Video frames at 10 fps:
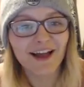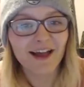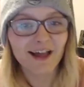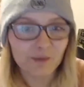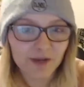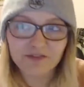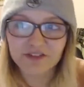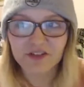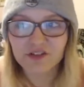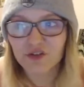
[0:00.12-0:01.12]
Hello, my
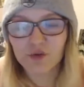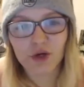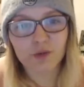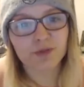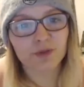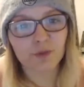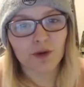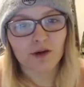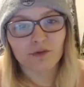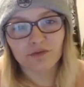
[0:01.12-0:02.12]
lovers. I do hope you're
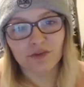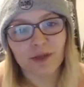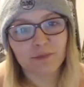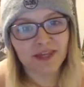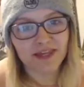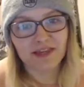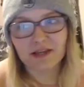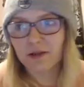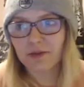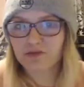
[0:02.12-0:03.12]
well. Flem
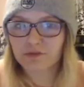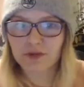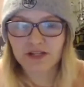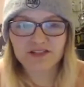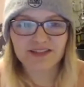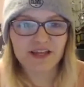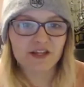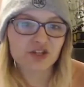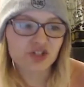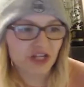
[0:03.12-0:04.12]
here, coming from my
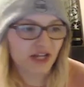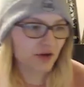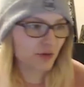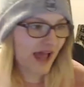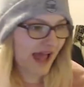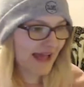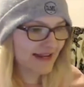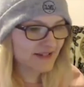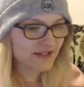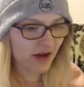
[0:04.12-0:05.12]
second channel,
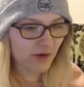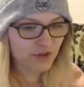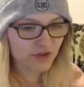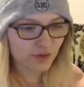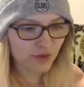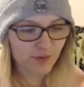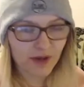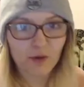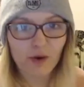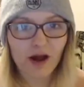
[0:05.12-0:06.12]
and I want to talk
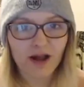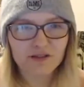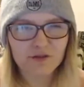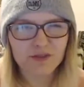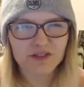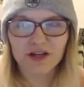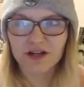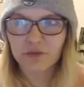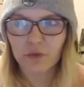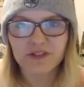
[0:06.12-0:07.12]
about Eisel
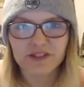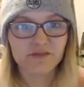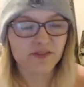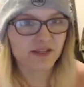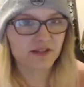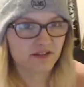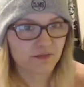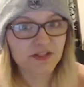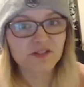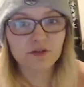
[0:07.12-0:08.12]
Mazard quitting veganism.
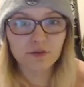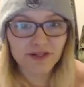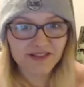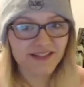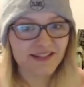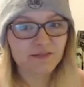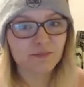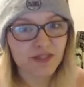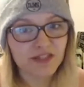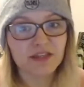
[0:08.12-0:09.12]
And he's not quitting
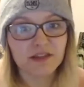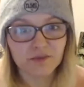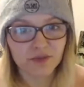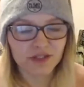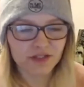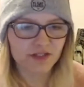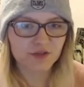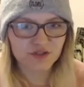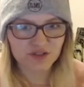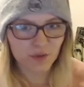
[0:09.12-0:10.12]
being vegan,
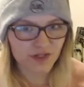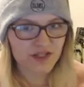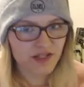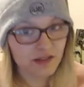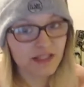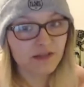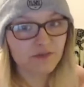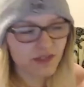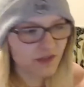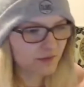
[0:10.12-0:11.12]
he's just quitting the
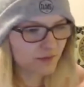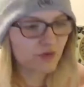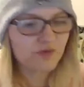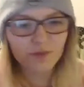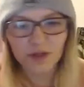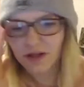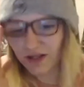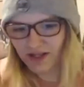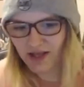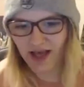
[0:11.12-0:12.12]
vegan movement.
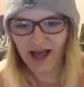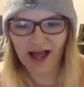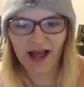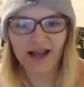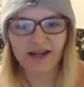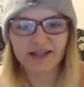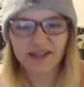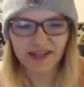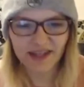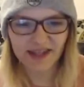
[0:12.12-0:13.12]
And
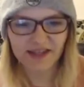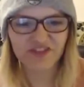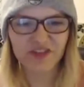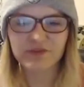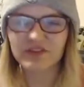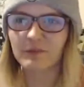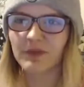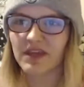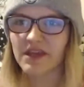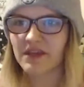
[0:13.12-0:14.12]
it seems to
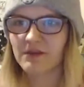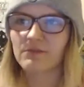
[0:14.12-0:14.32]
be